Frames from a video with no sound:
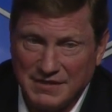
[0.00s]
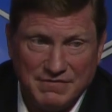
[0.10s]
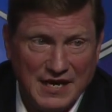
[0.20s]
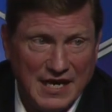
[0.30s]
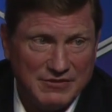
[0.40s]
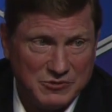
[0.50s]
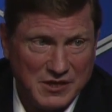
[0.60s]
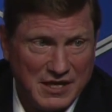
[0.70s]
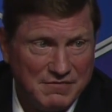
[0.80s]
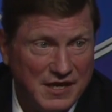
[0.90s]
And five is
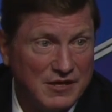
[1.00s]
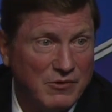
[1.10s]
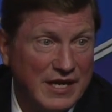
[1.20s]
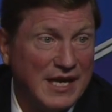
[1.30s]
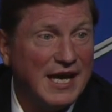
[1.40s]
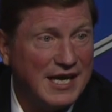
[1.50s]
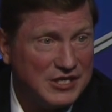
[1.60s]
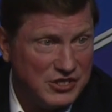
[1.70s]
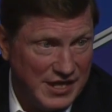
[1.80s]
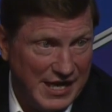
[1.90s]
we've got to find a way to
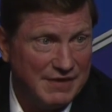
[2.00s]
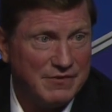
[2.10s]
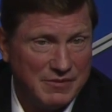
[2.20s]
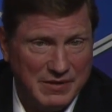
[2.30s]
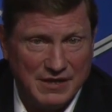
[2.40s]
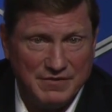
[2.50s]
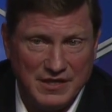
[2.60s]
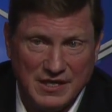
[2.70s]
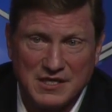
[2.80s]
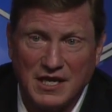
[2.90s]
hedge that for the benefit of
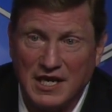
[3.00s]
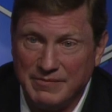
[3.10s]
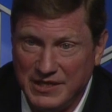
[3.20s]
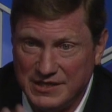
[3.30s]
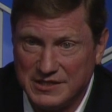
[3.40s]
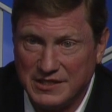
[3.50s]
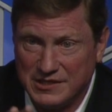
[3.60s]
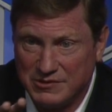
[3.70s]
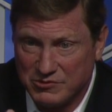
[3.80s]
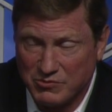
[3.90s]
the economy and the
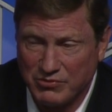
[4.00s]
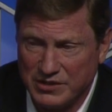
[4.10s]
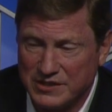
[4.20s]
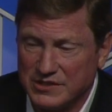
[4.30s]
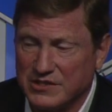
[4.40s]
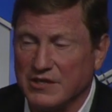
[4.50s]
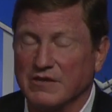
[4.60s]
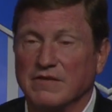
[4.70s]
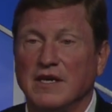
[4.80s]
citizens we're pleased to serve.